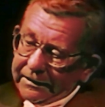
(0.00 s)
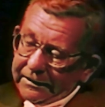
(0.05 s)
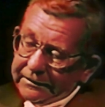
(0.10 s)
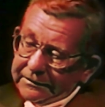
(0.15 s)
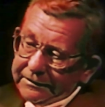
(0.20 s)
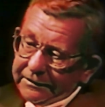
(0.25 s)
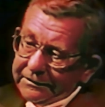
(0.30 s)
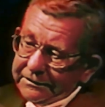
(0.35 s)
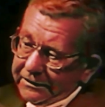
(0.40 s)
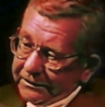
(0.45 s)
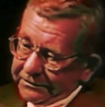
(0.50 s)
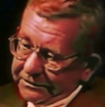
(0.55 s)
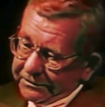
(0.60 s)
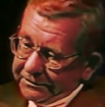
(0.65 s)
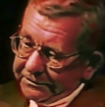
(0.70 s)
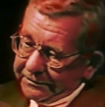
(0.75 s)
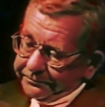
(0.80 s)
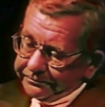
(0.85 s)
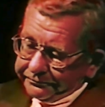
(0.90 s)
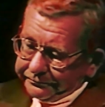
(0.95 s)
And he
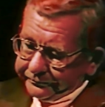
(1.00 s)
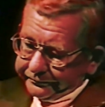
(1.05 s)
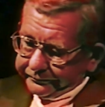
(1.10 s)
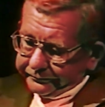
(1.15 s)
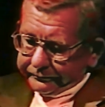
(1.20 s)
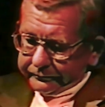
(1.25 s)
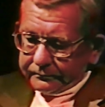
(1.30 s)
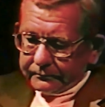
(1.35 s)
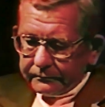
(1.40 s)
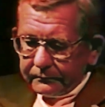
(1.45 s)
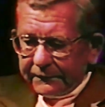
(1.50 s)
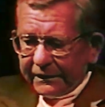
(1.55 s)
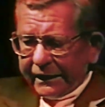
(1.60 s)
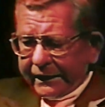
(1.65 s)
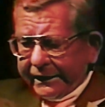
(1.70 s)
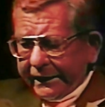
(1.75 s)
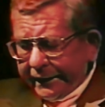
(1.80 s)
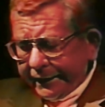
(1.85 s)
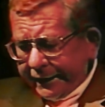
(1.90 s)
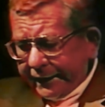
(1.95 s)
did this.
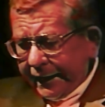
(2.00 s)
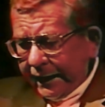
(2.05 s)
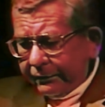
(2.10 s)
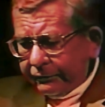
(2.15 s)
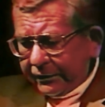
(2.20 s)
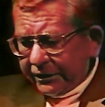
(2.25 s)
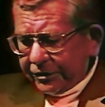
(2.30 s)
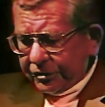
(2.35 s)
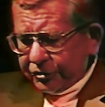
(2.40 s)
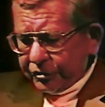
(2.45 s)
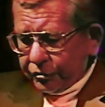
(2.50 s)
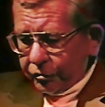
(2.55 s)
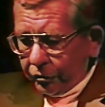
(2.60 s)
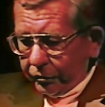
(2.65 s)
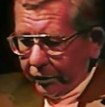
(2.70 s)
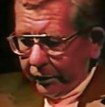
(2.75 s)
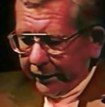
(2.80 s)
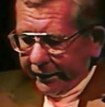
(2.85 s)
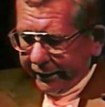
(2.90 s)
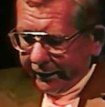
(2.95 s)
He had a
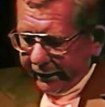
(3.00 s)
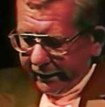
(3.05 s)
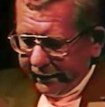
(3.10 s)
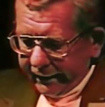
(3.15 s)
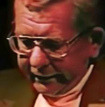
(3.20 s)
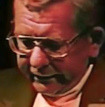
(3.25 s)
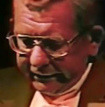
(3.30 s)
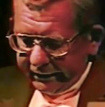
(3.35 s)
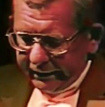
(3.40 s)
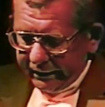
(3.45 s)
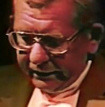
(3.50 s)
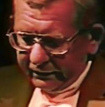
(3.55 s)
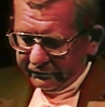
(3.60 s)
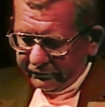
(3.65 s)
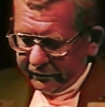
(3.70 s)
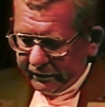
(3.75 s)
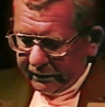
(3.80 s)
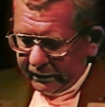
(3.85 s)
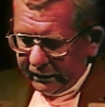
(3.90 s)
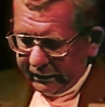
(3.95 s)
caricature on an
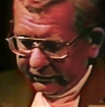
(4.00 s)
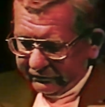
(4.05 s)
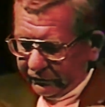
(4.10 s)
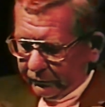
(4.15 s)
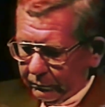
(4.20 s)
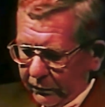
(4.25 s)
8.5 and